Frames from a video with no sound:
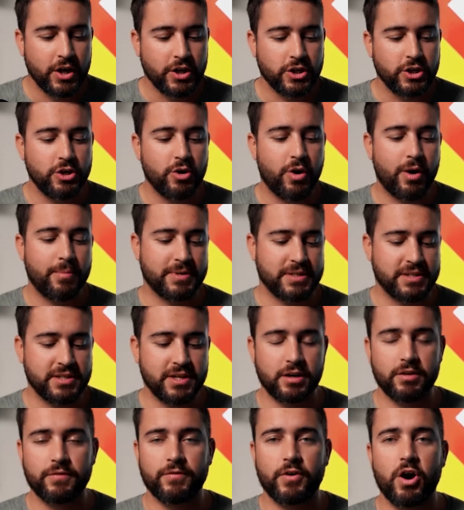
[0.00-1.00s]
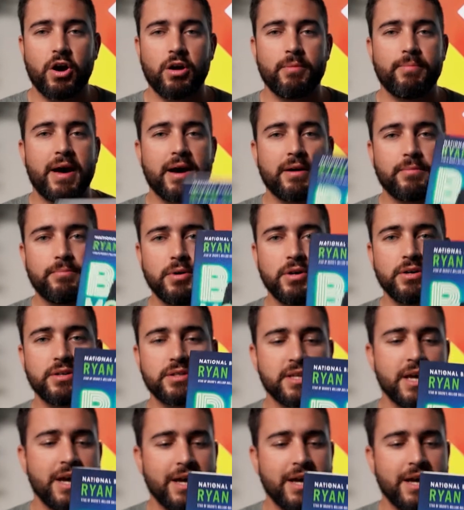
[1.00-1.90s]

you know I'm a sucker for hardback books.